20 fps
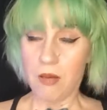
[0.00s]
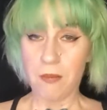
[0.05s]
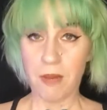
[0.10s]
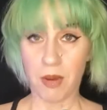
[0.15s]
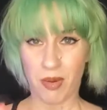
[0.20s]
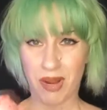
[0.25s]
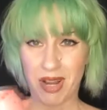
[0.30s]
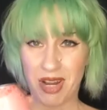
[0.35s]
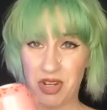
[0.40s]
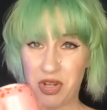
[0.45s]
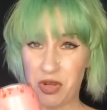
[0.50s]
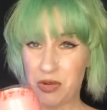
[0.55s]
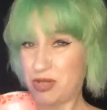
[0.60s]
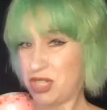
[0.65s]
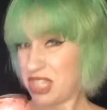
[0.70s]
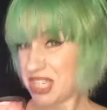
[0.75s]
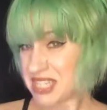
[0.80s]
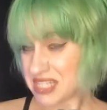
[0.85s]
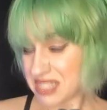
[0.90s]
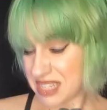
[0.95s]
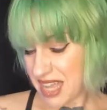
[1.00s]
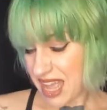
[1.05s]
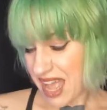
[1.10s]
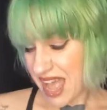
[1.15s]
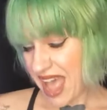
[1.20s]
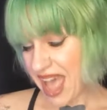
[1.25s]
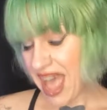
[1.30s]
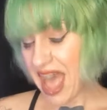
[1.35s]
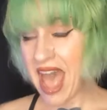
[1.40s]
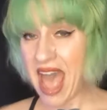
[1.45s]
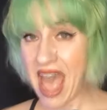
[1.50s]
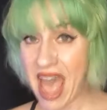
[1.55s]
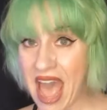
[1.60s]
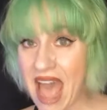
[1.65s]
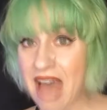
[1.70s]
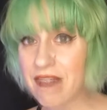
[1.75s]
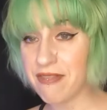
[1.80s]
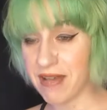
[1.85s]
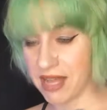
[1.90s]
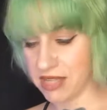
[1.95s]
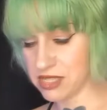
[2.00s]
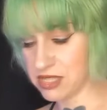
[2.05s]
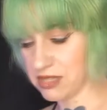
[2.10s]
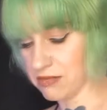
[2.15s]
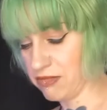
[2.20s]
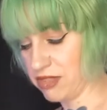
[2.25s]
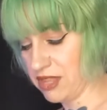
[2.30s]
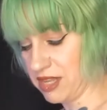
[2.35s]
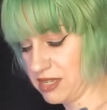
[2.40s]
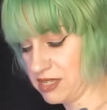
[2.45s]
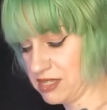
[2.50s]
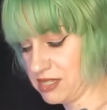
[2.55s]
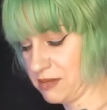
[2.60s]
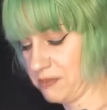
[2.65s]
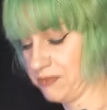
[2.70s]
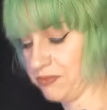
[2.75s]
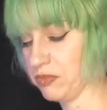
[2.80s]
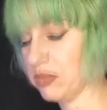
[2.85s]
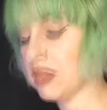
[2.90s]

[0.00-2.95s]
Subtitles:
But we're going to do just a half ounce of this